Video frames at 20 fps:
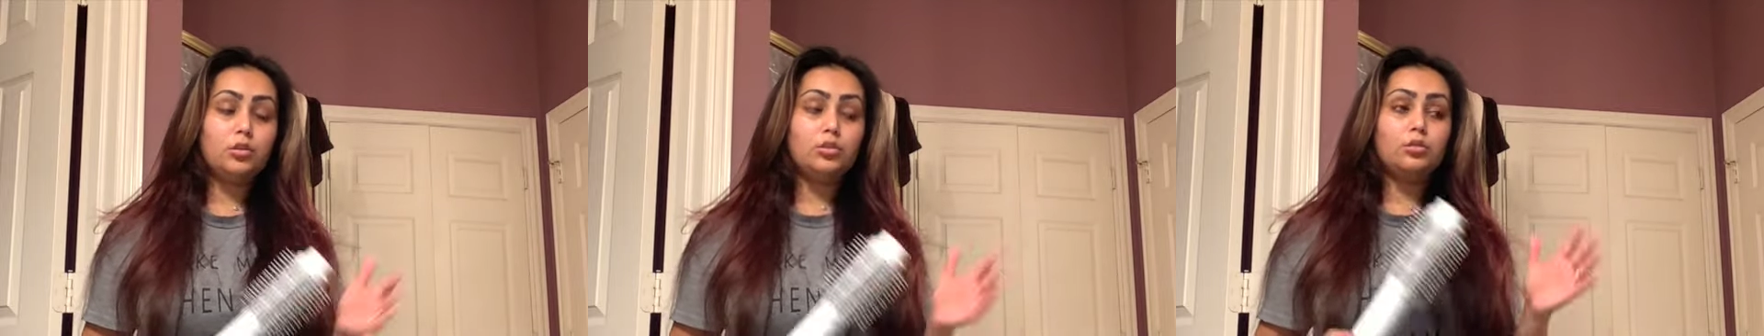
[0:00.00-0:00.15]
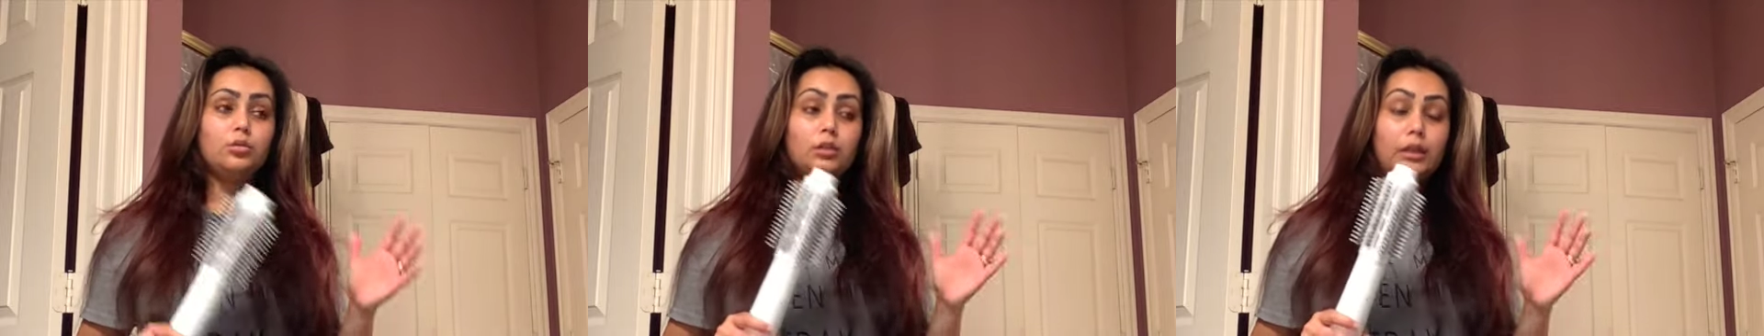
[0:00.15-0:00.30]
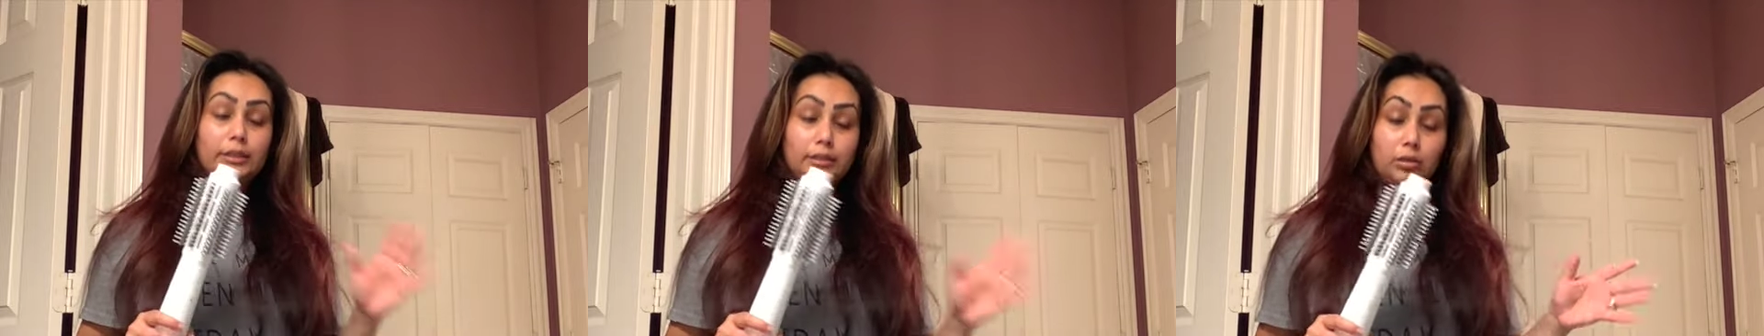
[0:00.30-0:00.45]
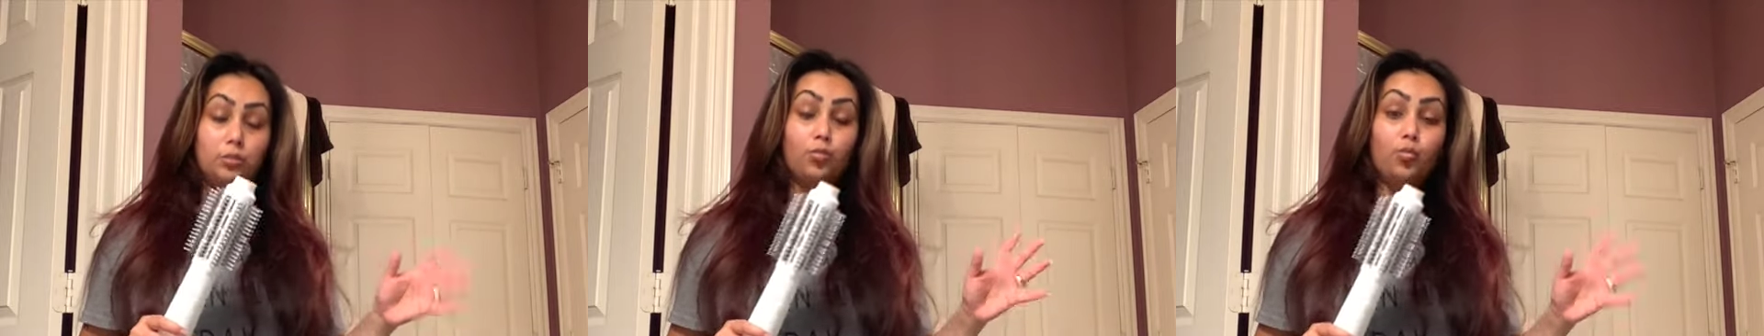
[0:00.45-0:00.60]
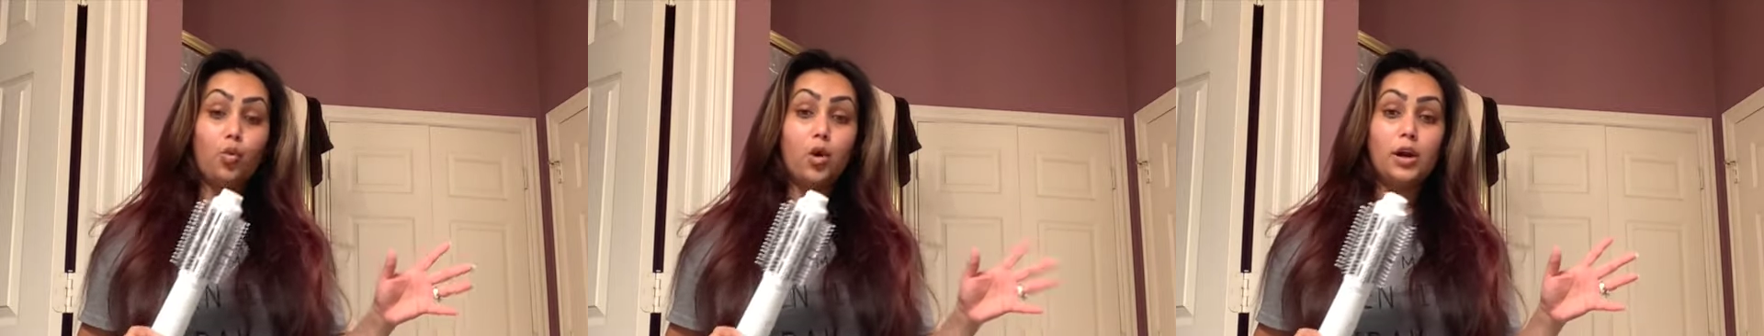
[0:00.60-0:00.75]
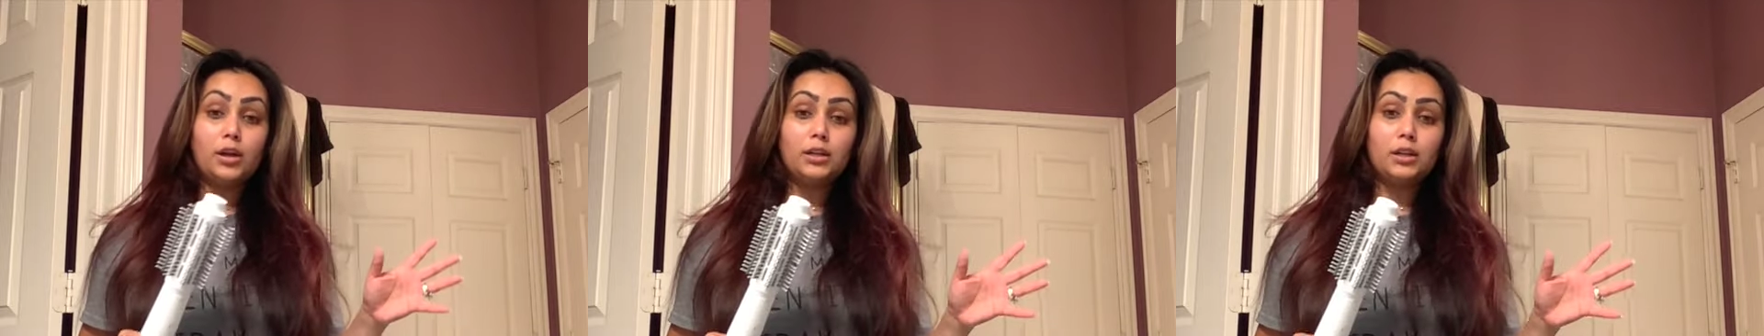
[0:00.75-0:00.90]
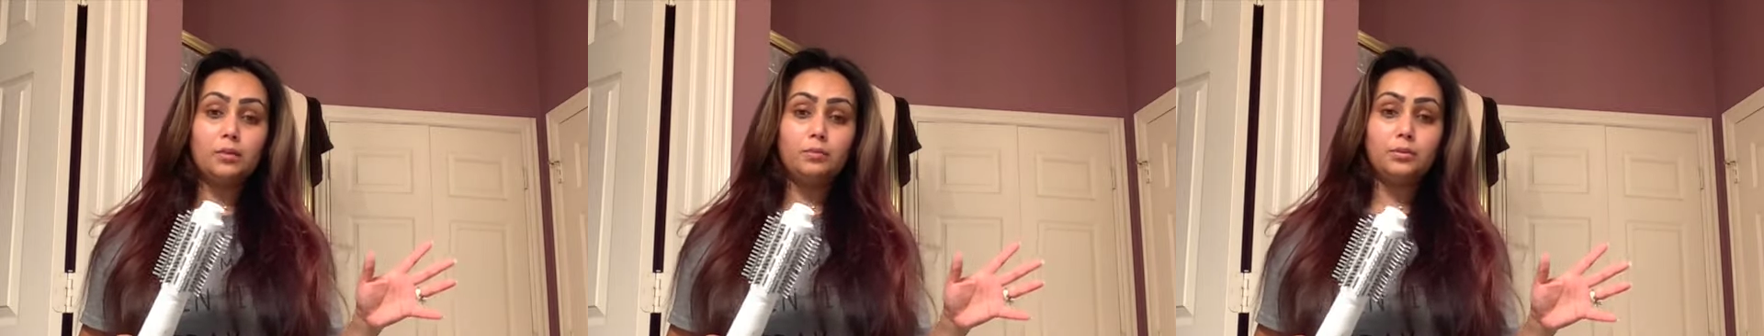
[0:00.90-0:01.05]
like the
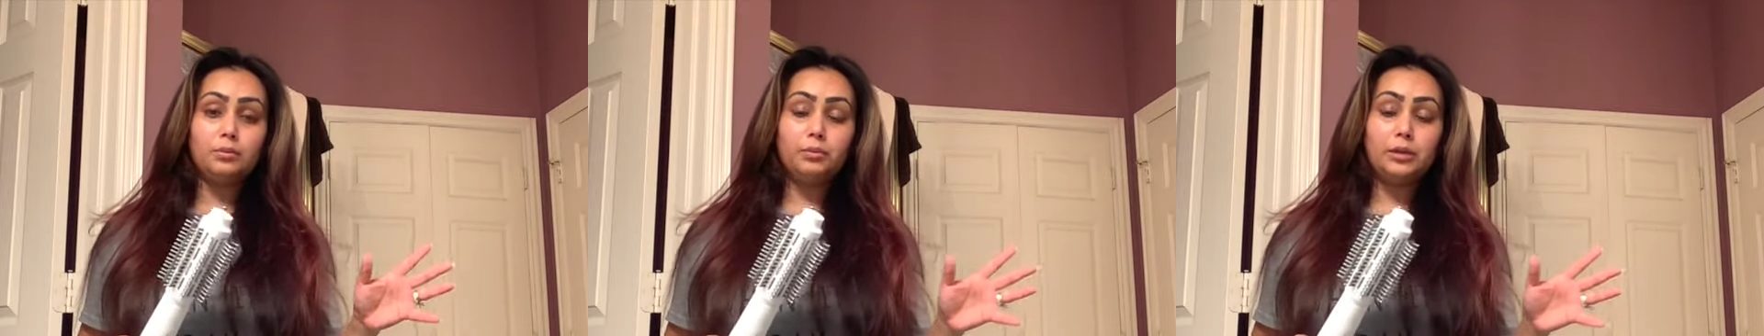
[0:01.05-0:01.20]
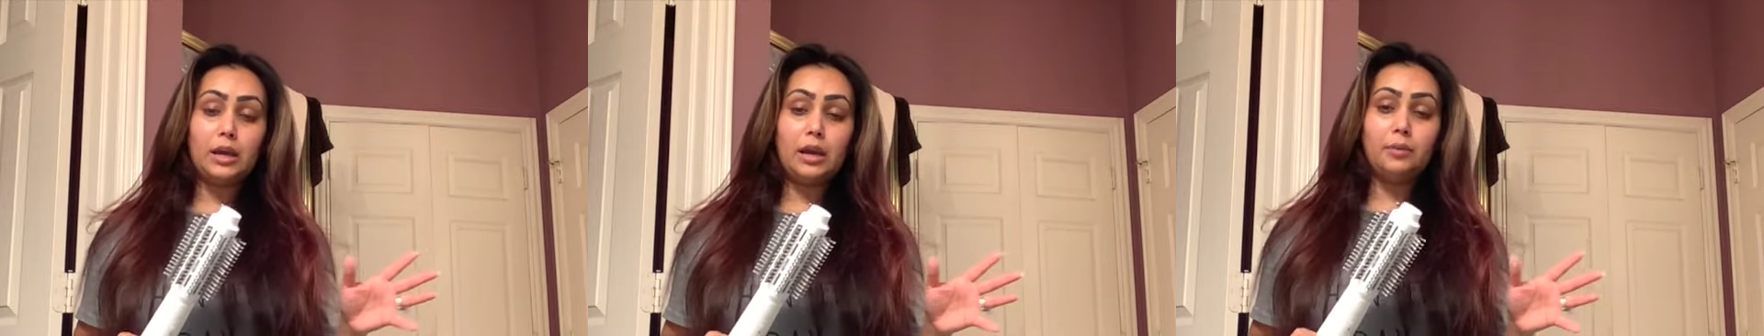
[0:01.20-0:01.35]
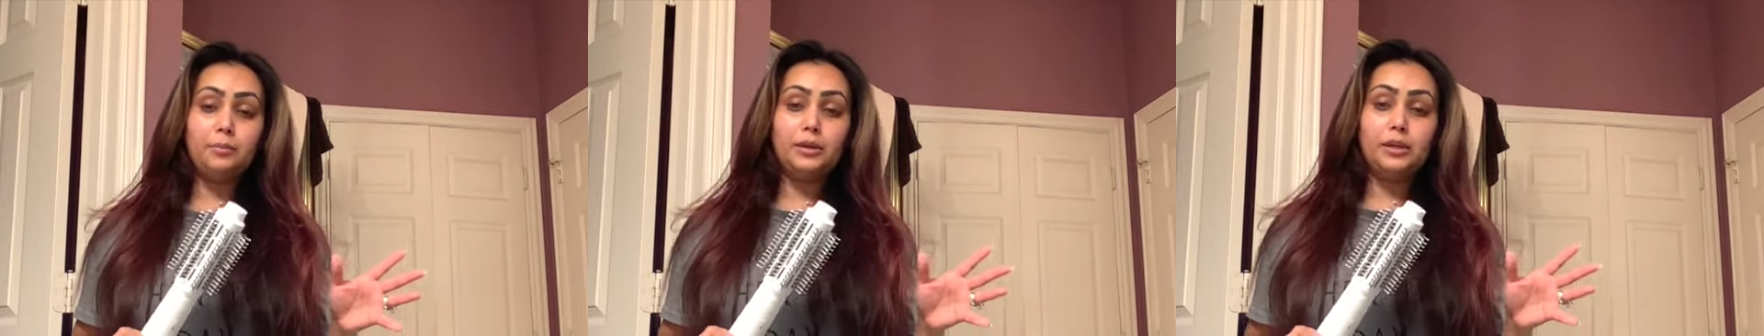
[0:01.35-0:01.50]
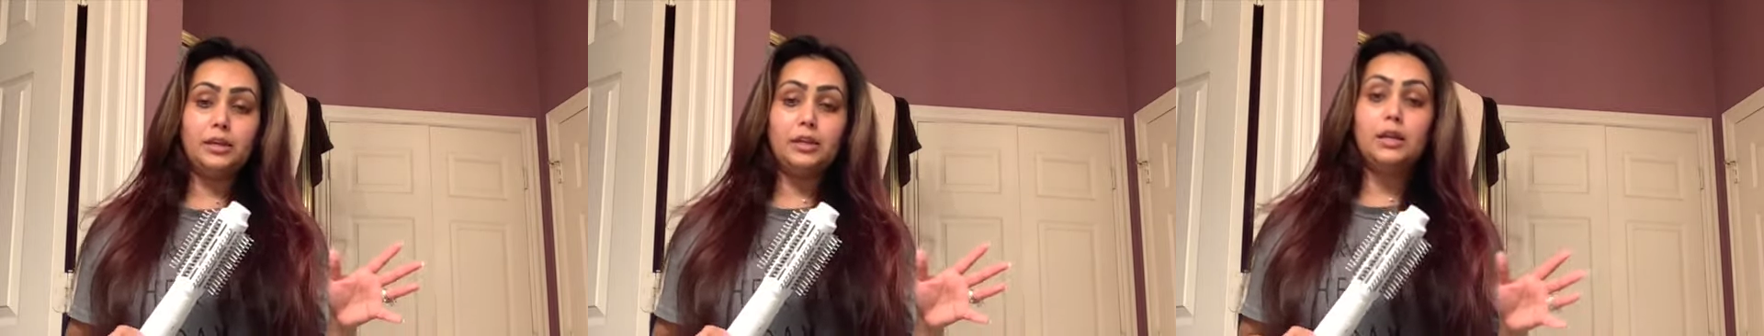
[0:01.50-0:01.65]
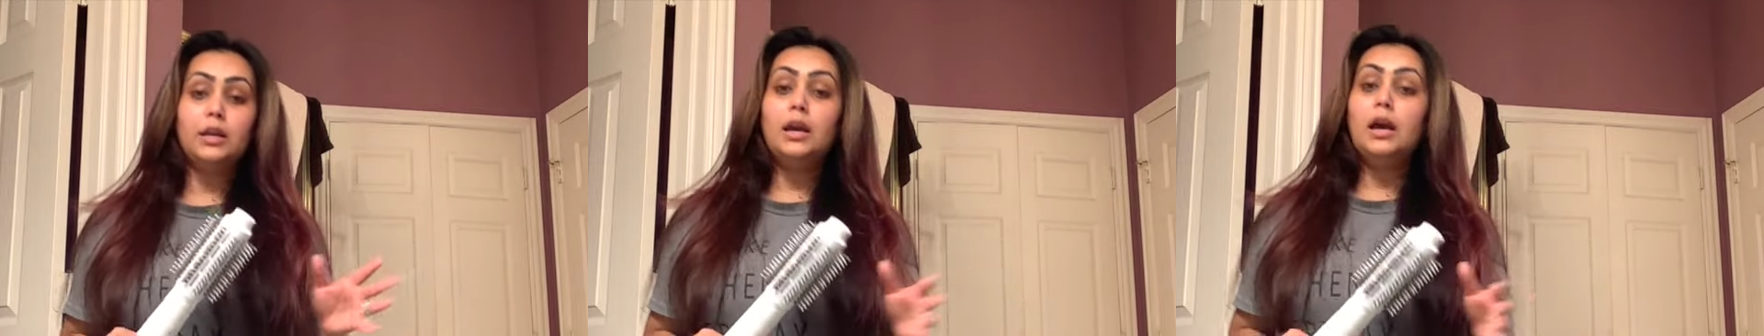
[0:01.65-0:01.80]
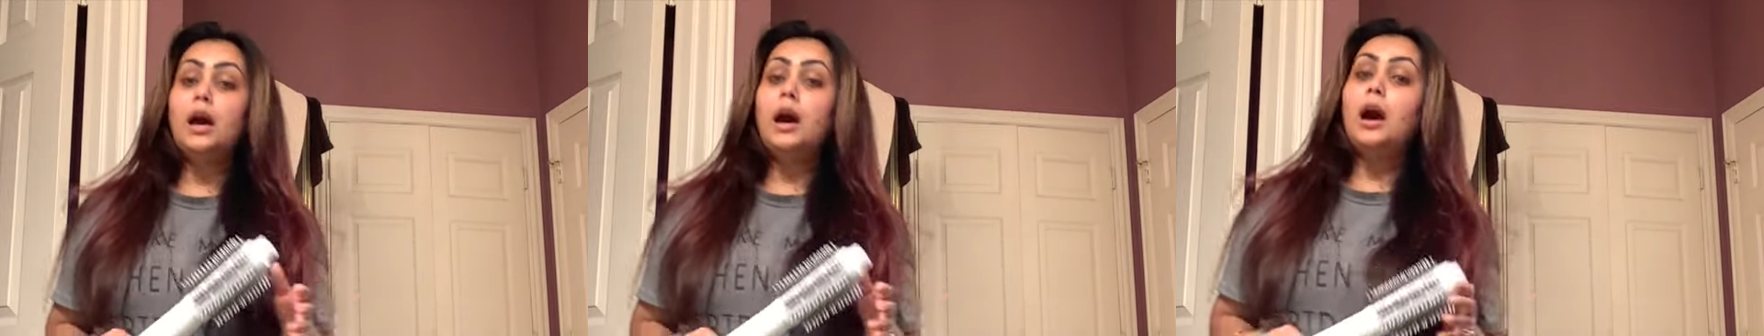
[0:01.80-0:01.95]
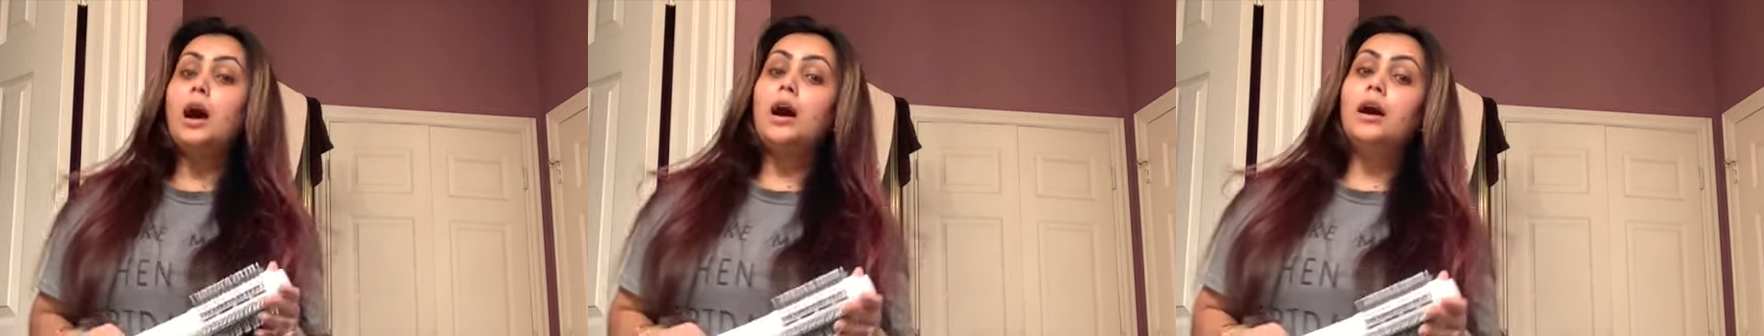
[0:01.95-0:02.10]
one
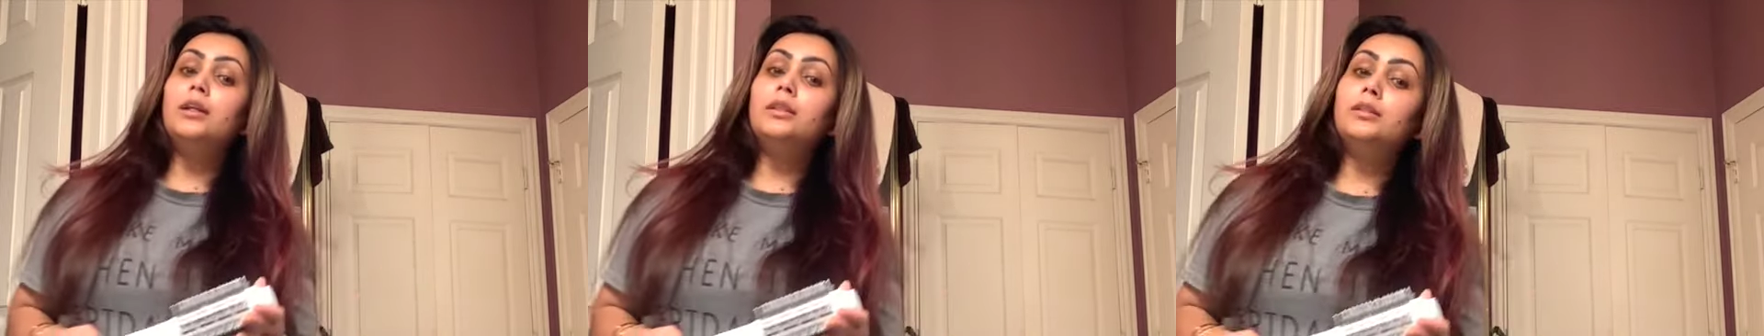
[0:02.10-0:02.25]
I